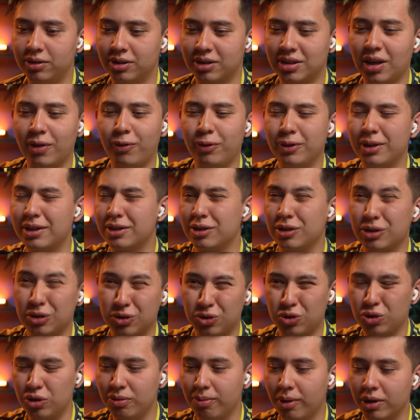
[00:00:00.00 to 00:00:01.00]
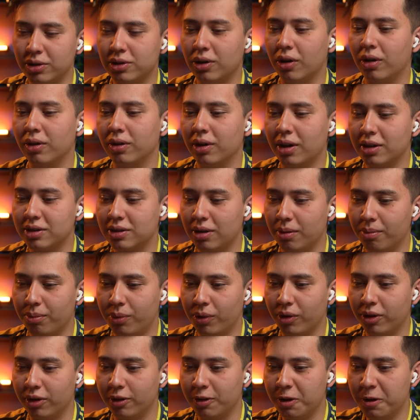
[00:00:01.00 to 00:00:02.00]
Just because I think there's just too much on at some
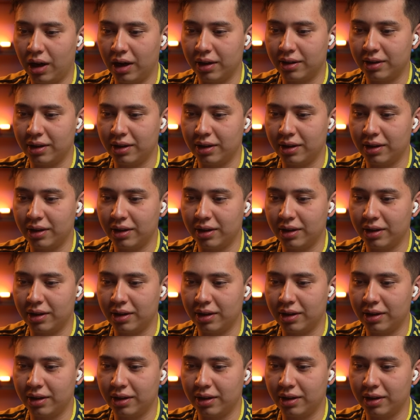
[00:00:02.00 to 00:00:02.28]
point. I